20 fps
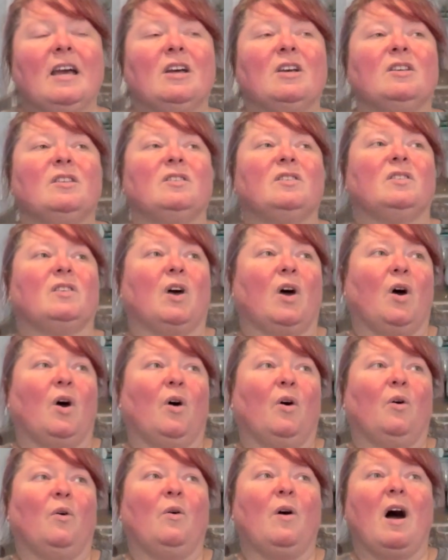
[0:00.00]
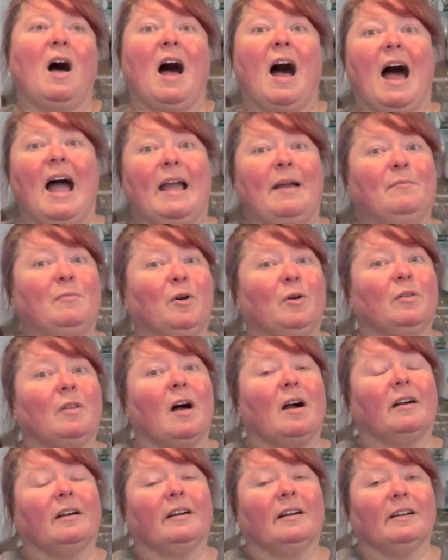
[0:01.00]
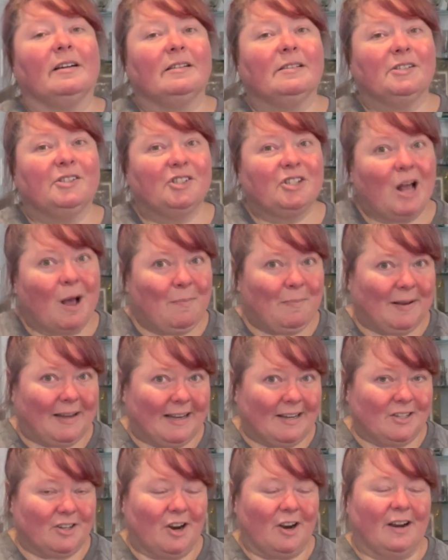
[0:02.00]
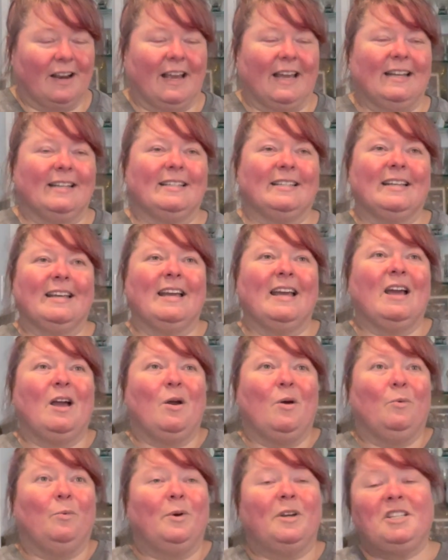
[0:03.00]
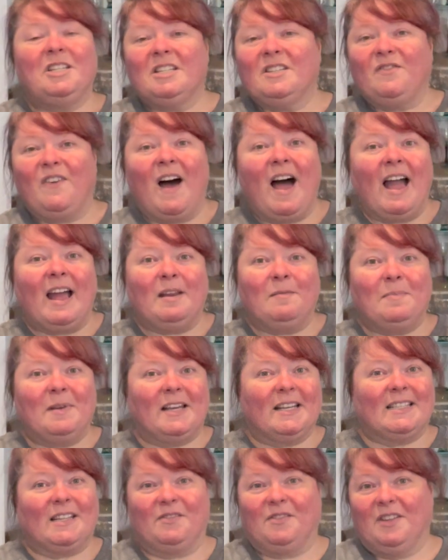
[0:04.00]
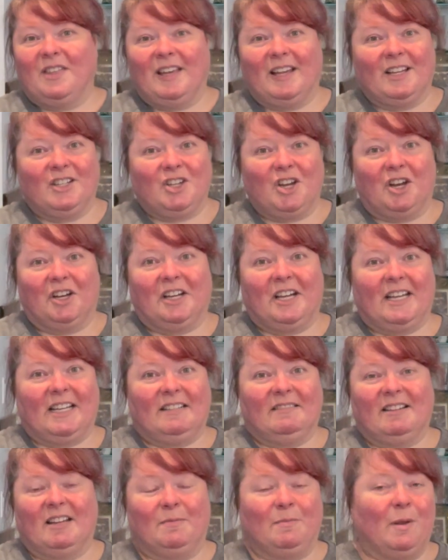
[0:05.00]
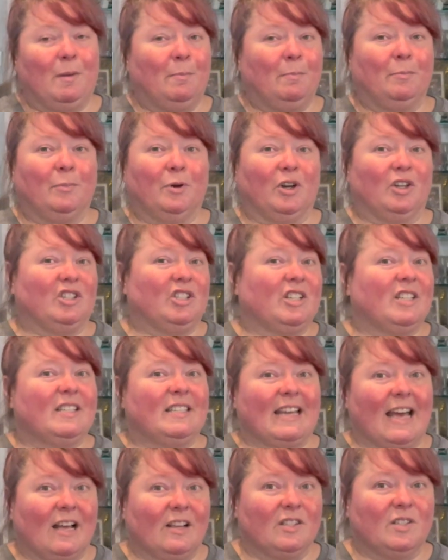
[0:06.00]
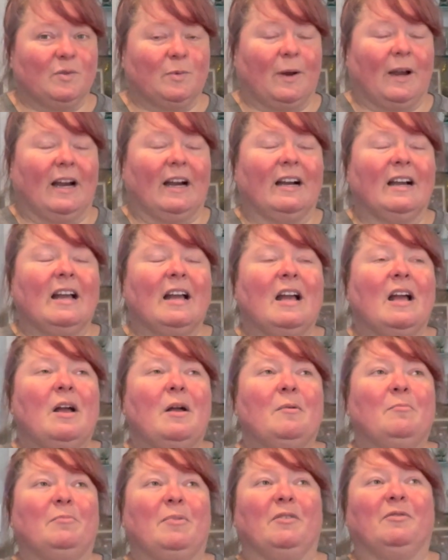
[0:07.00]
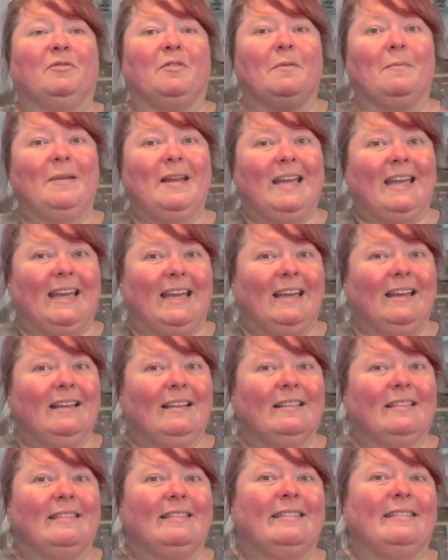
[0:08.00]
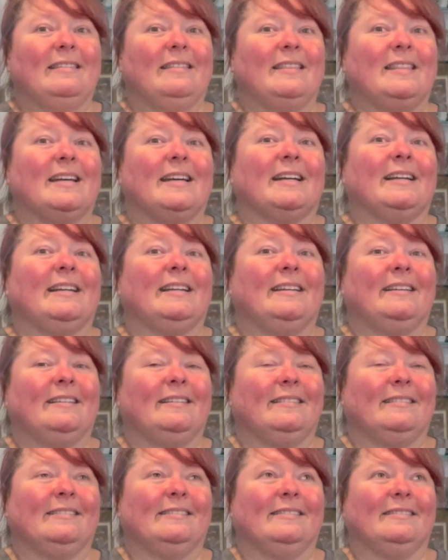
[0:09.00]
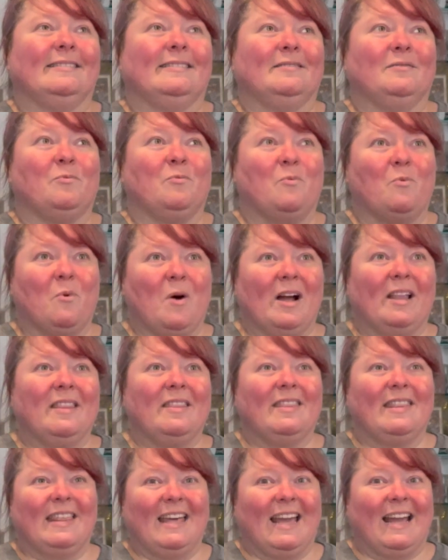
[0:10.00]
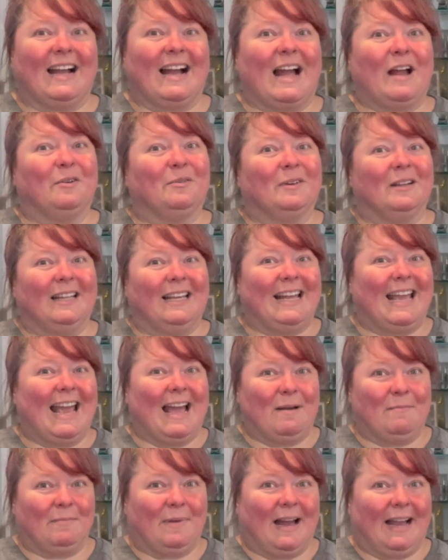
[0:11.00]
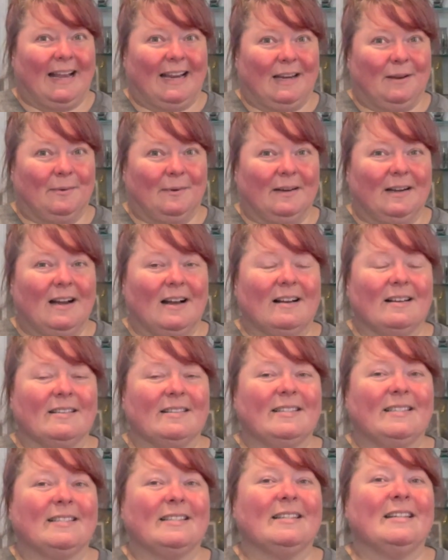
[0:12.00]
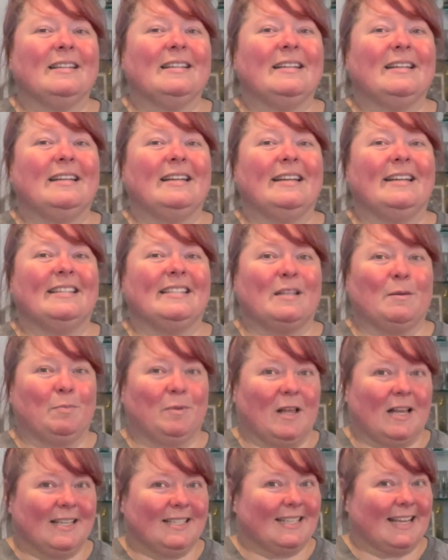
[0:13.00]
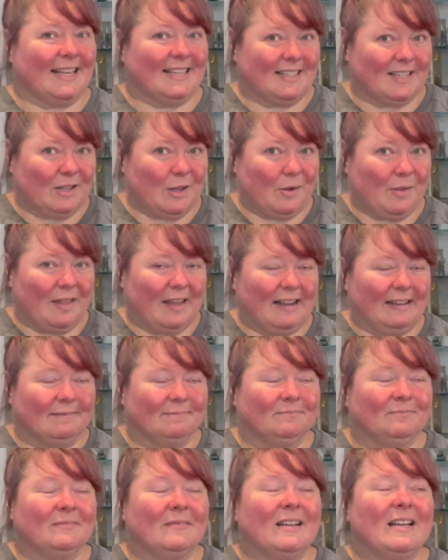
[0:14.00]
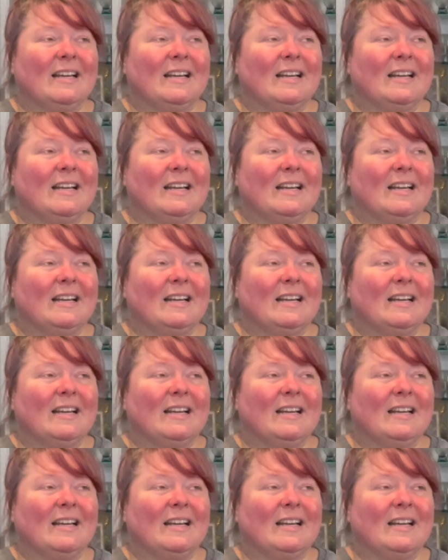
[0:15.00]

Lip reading: So I am no longer shopping at Target, which is fine because everything at Target can be purchased elsewhere. But for me, the one thing I really can't buy anywhere else is the plus size clothing.